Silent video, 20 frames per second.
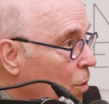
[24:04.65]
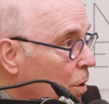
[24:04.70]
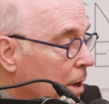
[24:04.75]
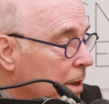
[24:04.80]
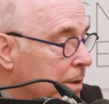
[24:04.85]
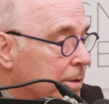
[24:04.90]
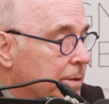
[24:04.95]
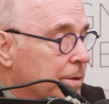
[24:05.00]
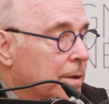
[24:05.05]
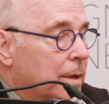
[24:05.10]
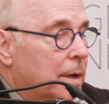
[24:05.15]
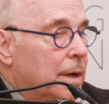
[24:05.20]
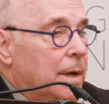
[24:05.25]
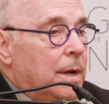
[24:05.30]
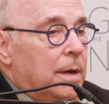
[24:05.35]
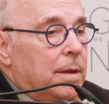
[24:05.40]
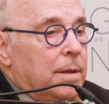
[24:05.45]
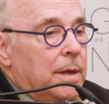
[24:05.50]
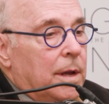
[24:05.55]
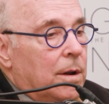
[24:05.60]
works.
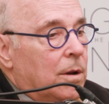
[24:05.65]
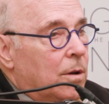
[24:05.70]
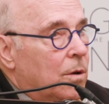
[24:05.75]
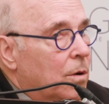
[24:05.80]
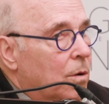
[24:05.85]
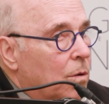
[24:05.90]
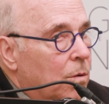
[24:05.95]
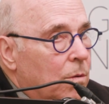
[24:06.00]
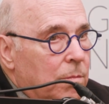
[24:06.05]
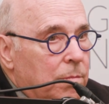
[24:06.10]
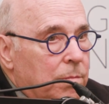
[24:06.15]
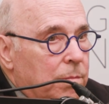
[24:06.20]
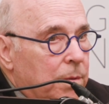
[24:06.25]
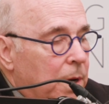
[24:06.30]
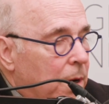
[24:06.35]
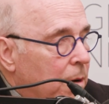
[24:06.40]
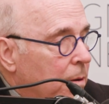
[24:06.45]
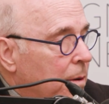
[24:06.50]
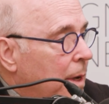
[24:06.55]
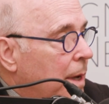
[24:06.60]
They don't
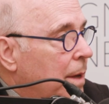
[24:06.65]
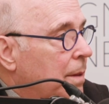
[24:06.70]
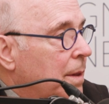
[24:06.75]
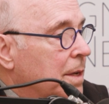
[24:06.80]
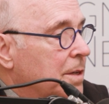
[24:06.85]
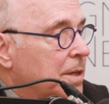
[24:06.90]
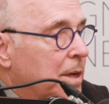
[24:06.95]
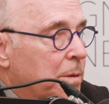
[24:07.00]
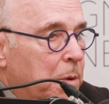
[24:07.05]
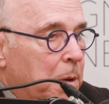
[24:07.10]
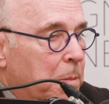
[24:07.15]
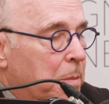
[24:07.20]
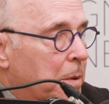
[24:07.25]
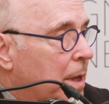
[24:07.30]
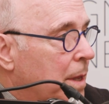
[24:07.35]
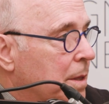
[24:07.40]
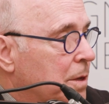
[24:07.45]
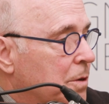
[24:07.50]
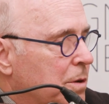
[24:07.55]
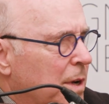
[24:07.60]
know, they see people
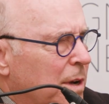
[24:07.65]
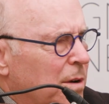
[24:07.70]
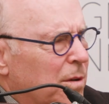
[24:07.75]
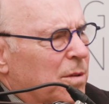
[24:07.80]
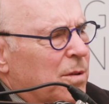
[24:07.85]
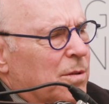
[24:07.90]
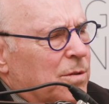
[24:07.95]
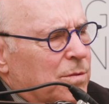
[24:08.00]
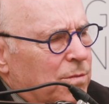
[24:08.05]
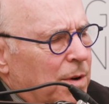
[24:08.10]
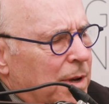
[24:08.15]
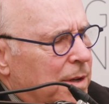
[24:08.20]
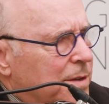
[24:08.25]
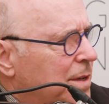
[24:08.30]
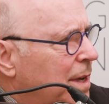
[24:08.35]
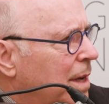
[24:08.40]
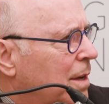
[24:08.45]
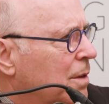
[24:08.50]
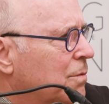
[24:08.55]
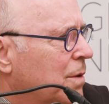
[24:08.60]
on the street. Are those
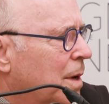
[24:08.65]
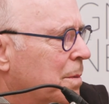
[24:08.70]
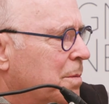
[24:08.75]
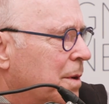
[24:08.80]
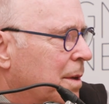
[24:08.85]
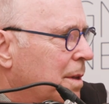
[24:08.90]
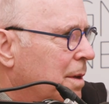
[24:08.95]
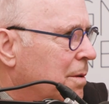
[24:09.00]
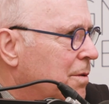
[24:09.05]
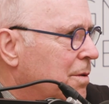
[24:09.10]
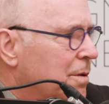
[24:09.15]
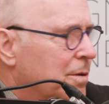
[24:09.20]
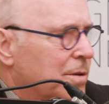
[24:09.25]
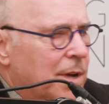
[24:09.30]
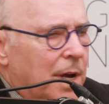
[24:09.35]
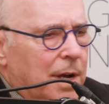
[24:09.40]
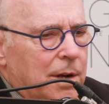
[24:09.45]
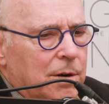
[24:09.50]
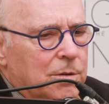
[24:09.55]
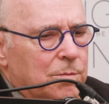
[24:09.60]
sales reps? Are those
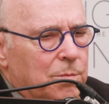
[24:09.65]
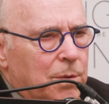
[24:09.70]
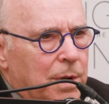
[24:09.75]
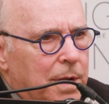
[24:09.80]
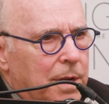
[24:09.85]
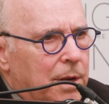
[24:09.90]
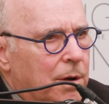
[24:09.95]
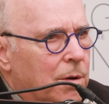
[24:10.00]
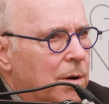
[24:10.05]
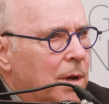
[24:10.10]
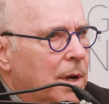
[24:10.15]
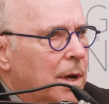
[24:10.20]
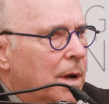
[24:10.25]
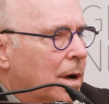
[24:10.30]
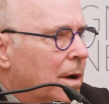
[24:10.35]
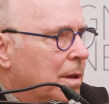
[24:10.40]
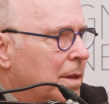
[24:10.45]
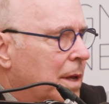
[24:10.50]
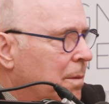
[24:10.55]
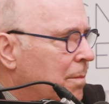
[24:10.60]
designers? What,
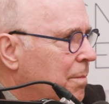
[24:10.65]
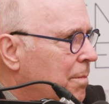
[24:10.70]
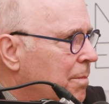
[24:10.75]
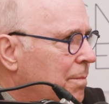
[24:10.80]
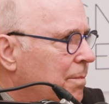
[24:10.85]
are they